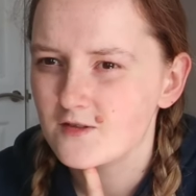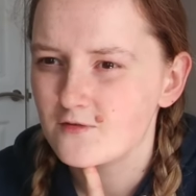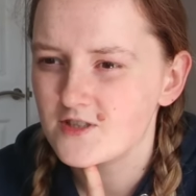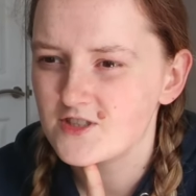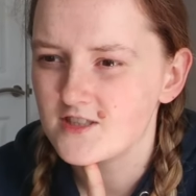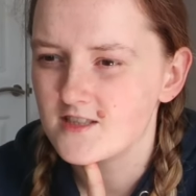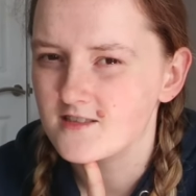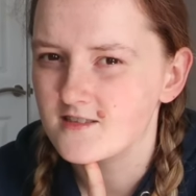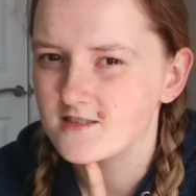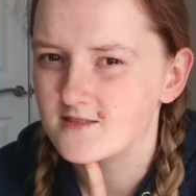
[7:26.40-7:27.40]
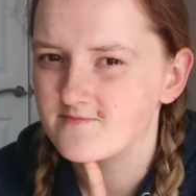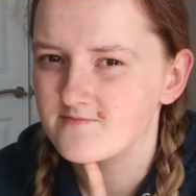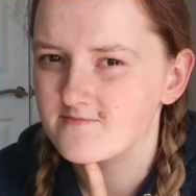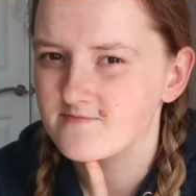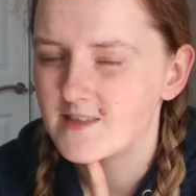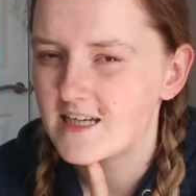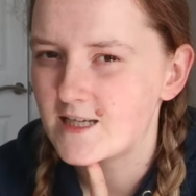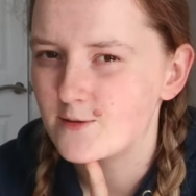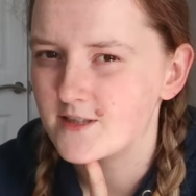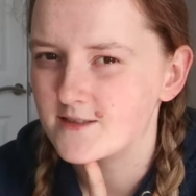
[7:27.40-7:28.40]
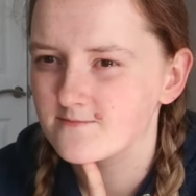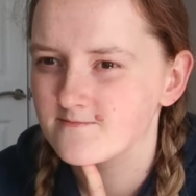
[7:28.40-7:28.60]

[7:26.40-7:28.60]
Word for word: Fish are hard, but anyway.